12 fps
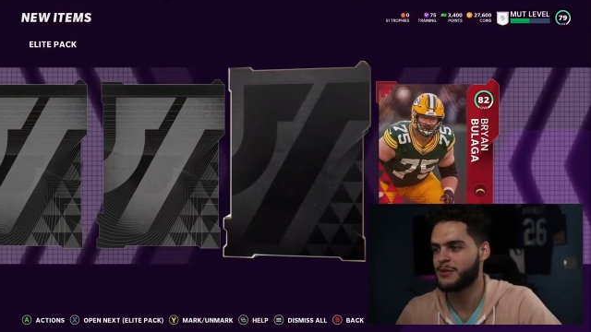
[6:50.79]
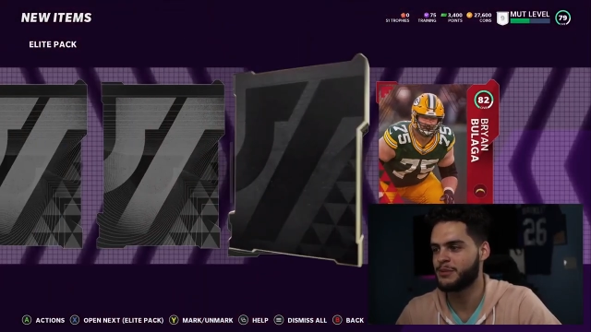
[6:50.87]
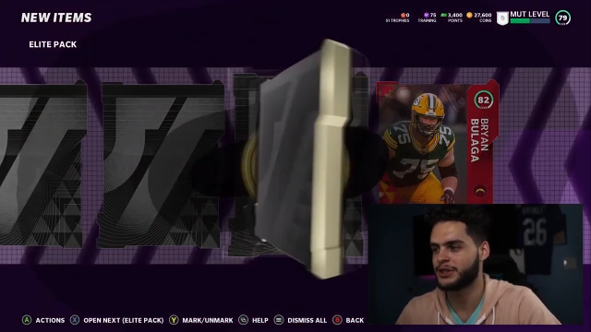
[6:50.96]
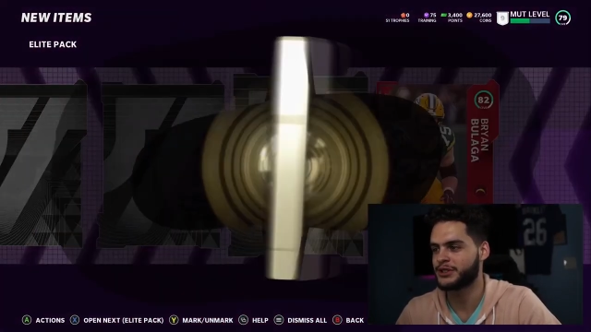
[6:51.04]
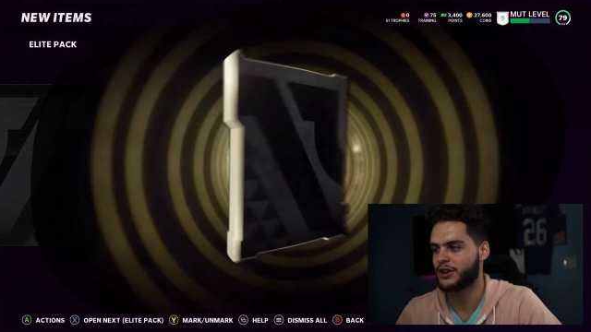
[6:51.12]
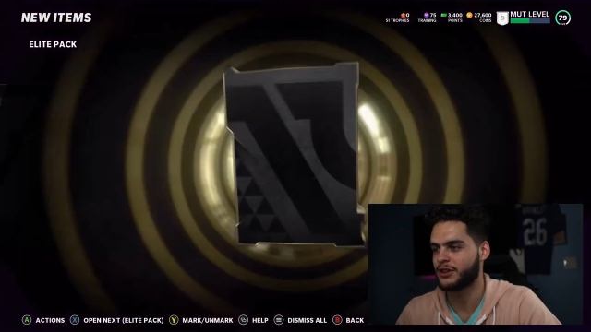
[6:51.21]
but
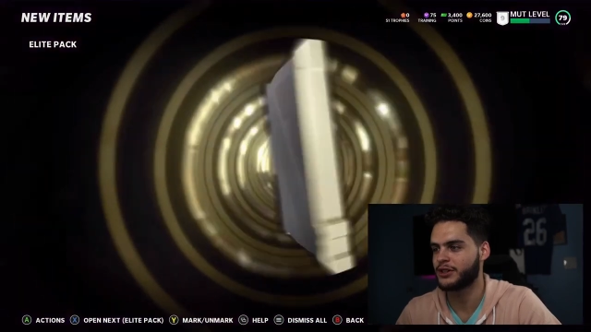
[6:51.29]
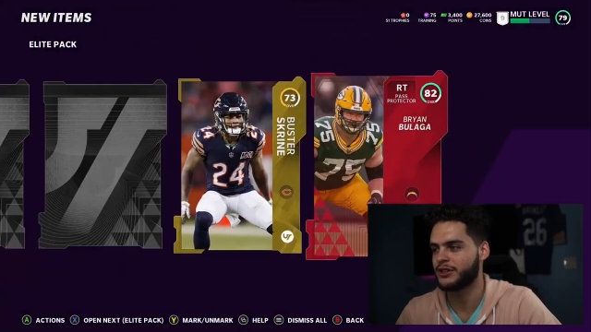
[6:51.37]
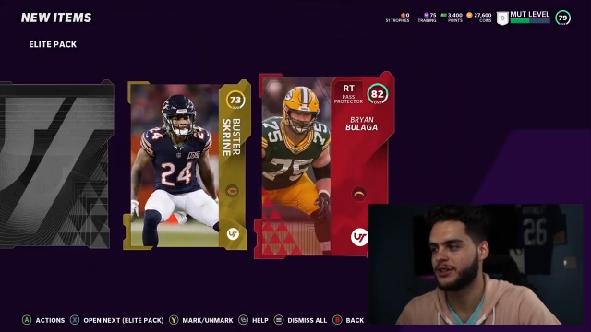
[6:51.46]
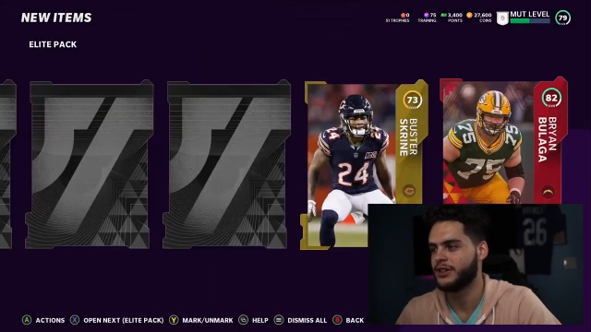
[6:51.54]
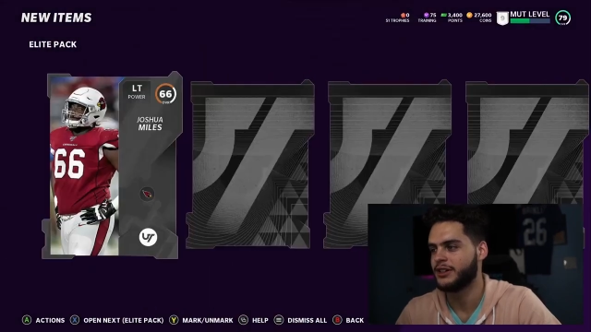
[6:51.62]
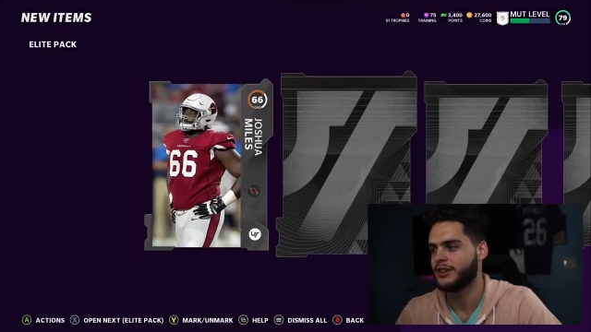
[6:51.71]
it's all good.
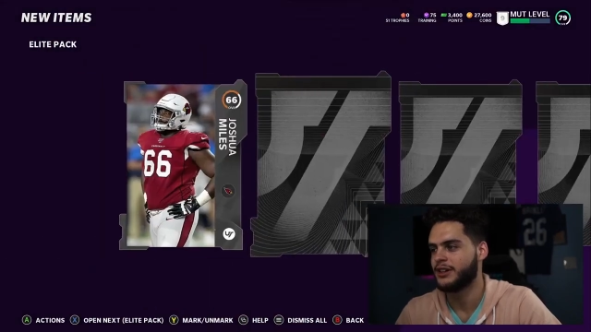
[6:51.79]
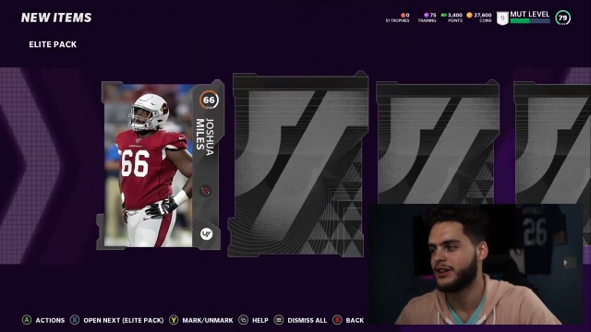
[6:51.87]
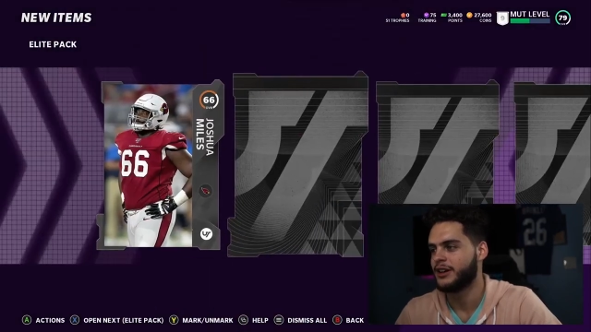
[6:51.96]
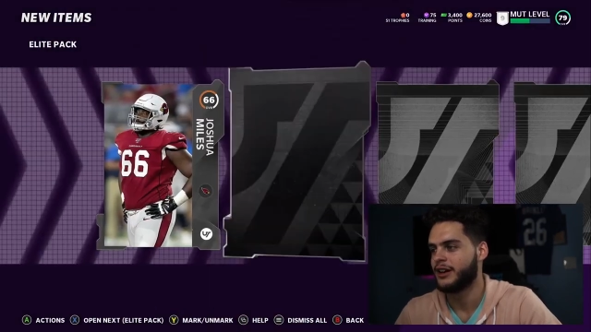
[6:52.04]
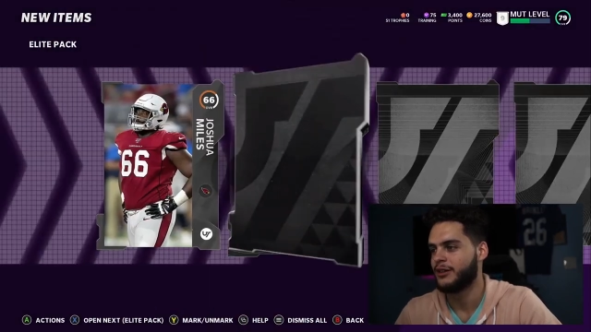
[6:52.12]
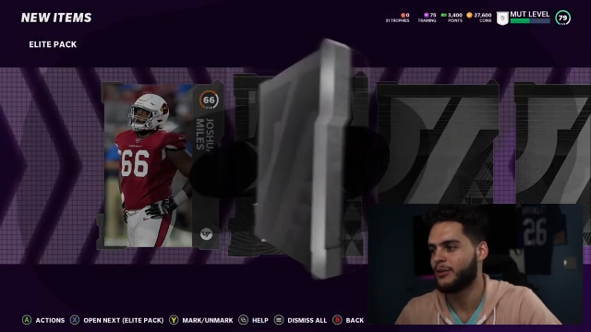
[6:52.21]

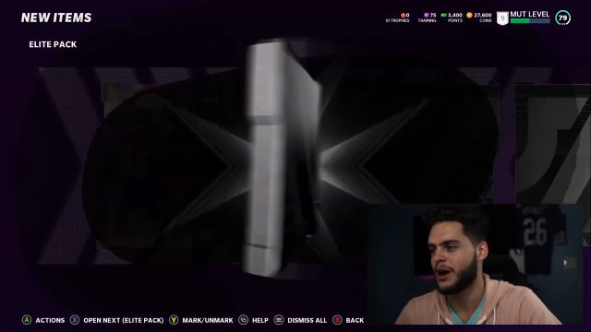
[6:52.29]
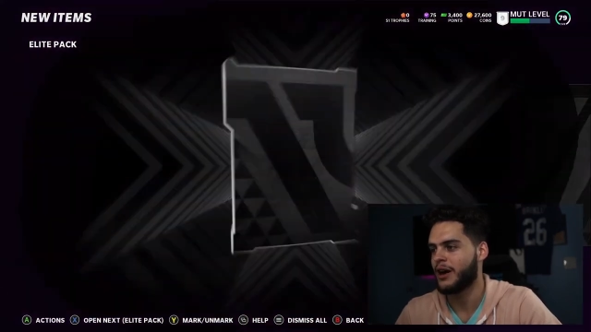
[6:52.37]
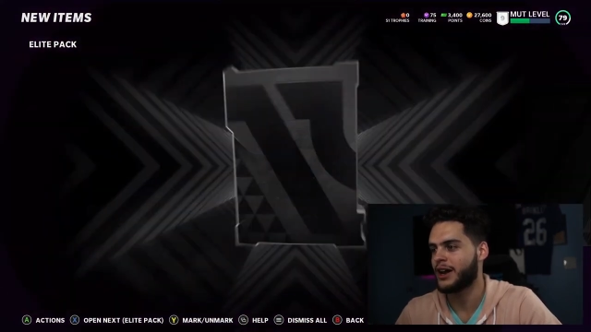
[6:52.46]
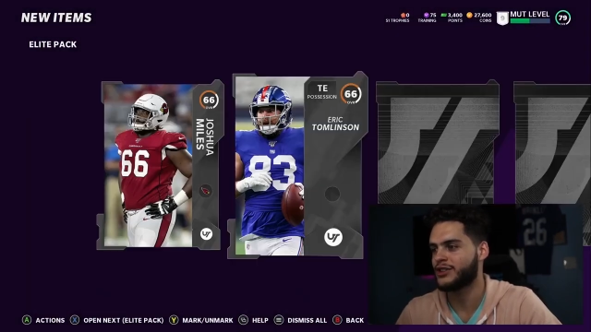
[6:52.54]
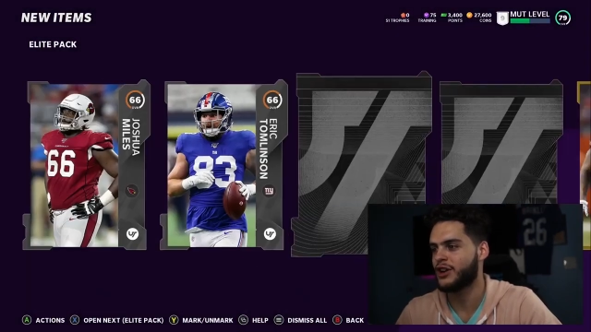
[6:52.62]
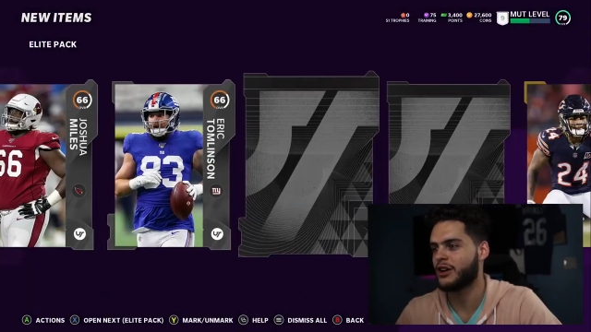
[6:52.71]
Wow, I
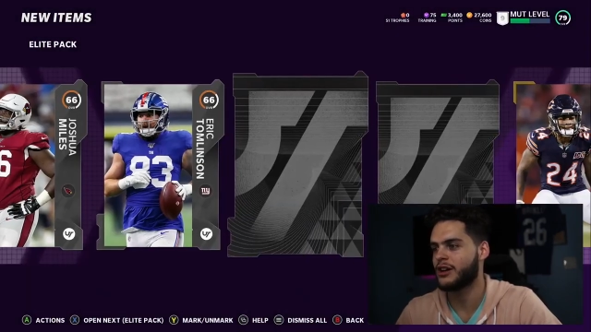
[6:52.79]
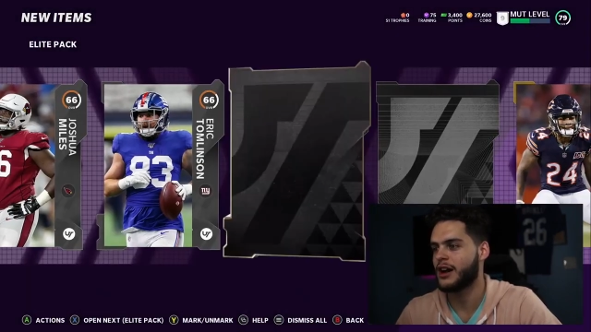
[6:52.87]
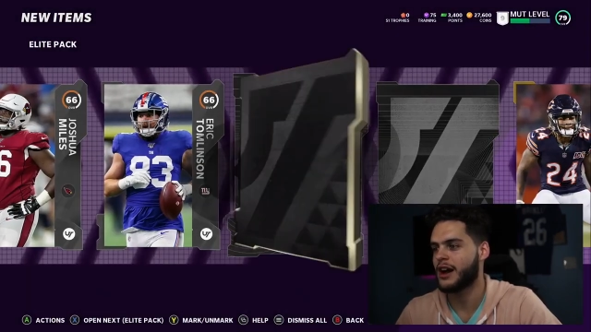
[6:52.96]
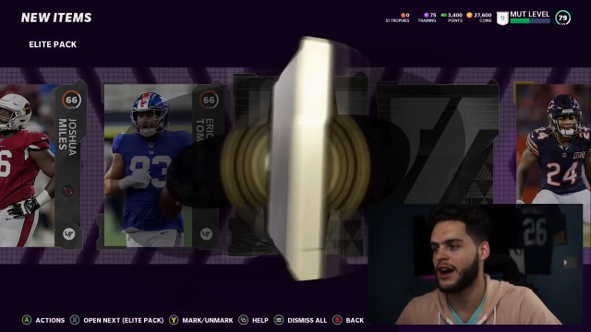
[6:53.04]
thought